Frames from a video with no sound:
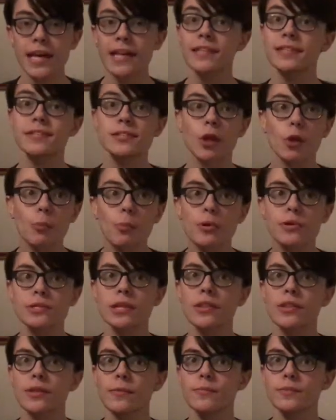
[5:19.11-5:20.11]
and still
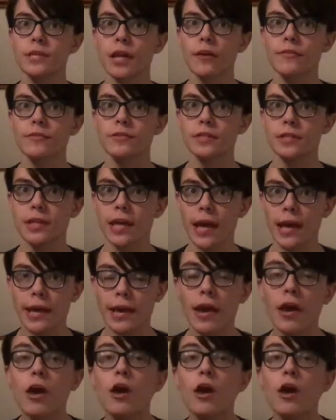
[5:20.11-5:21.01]
present themselves today,